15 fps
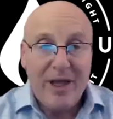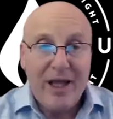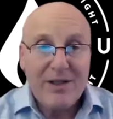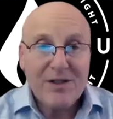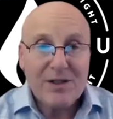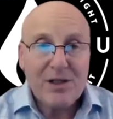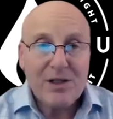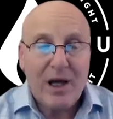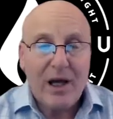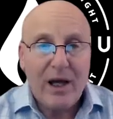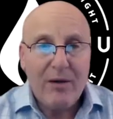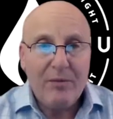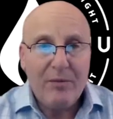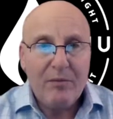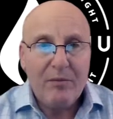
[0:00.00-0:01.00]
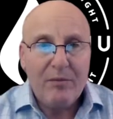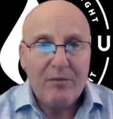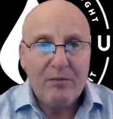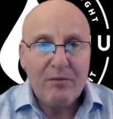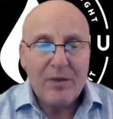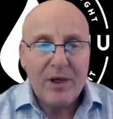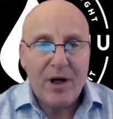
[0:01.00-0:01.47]
that's,
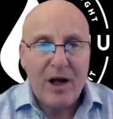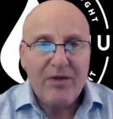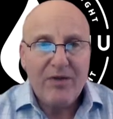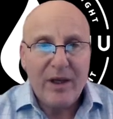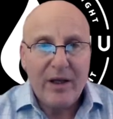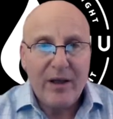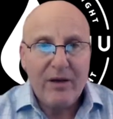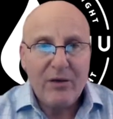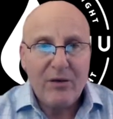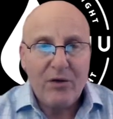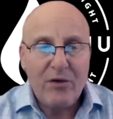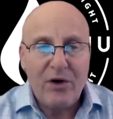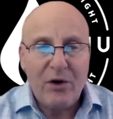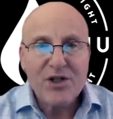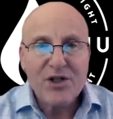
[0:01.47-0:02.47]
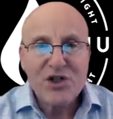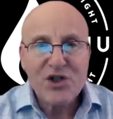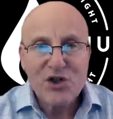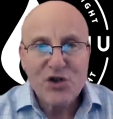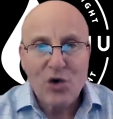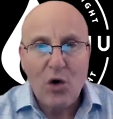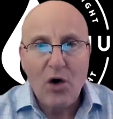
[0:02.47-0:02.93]
I think a very
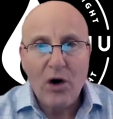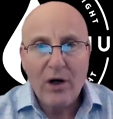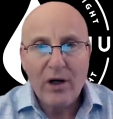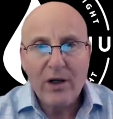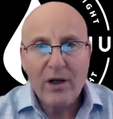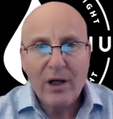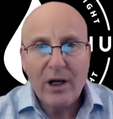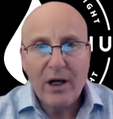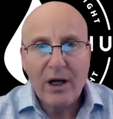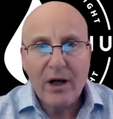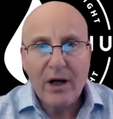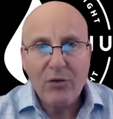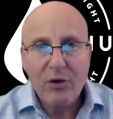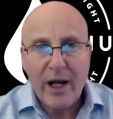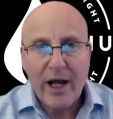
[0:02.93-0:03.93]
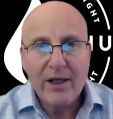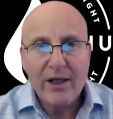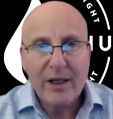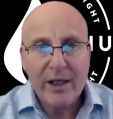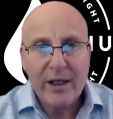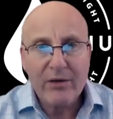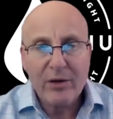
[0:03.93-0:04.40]
stark
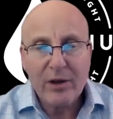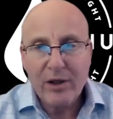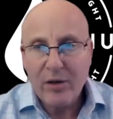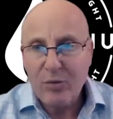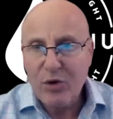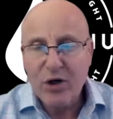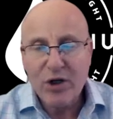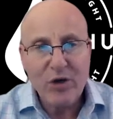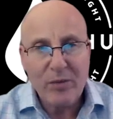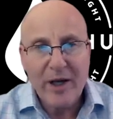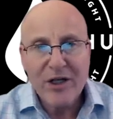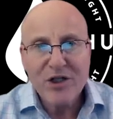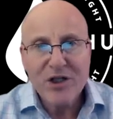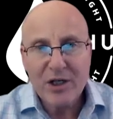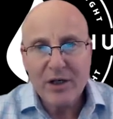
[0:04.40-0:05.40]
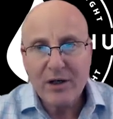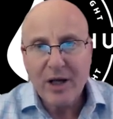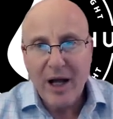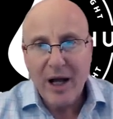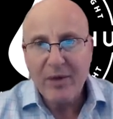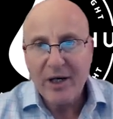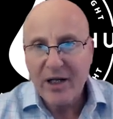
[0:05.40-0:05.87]
reality. In the book, you mentioned
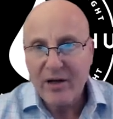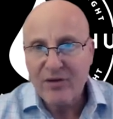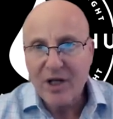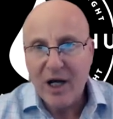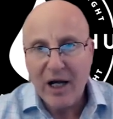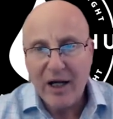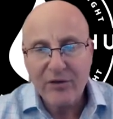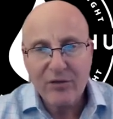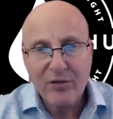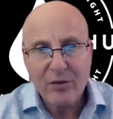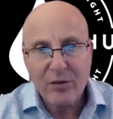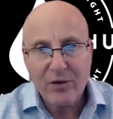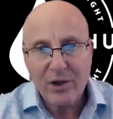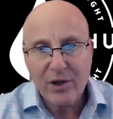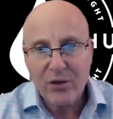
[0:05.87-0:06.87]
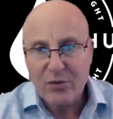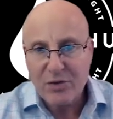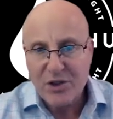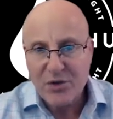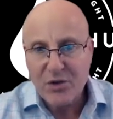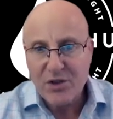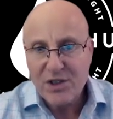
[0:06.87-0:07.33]
how many have died from
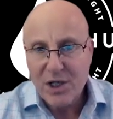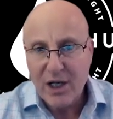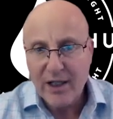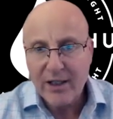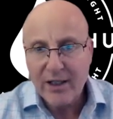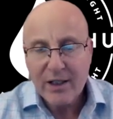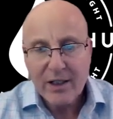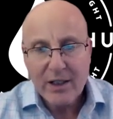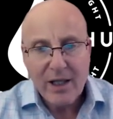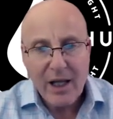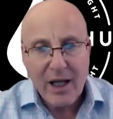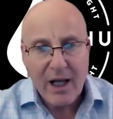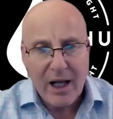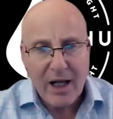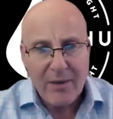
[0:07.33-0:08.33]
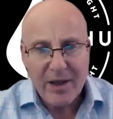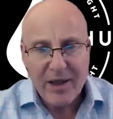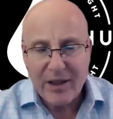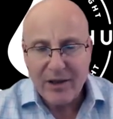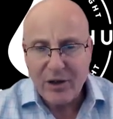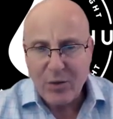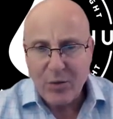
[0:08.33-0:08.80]
suicide. I
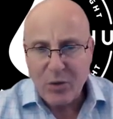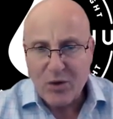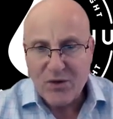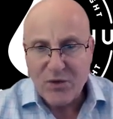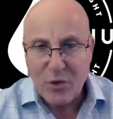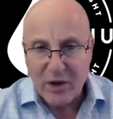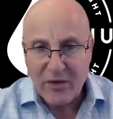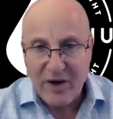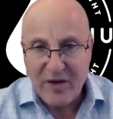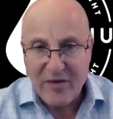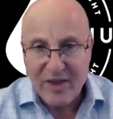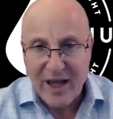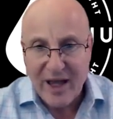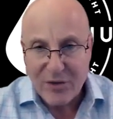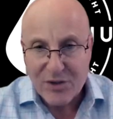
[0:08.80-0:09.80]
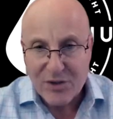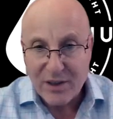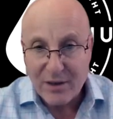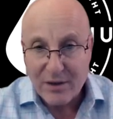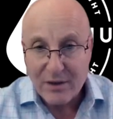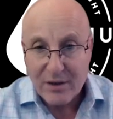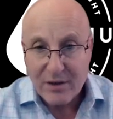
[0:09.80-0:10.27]
think the number was
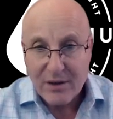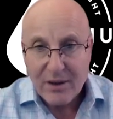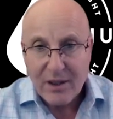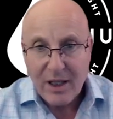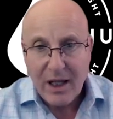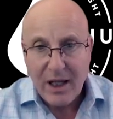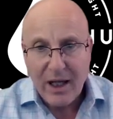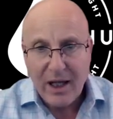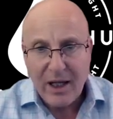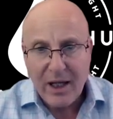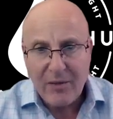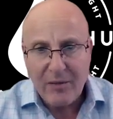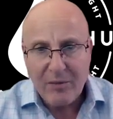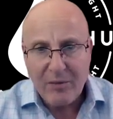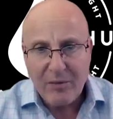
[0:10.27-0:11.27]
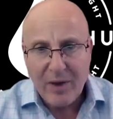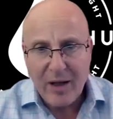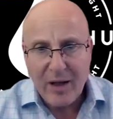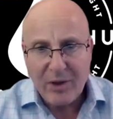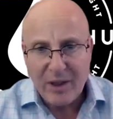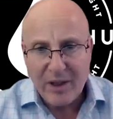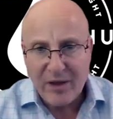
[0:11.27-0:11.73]
45,000,
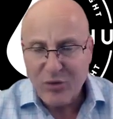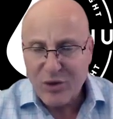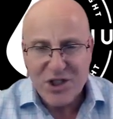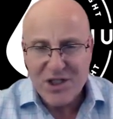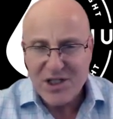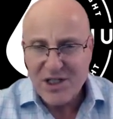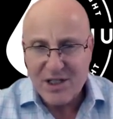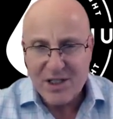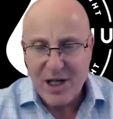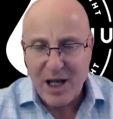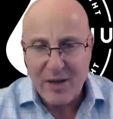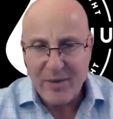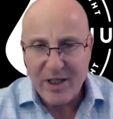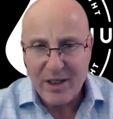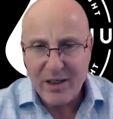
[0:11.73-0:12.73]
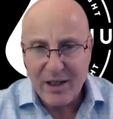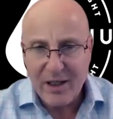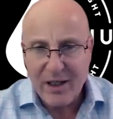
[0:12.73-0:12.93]
I believe, which is, it's an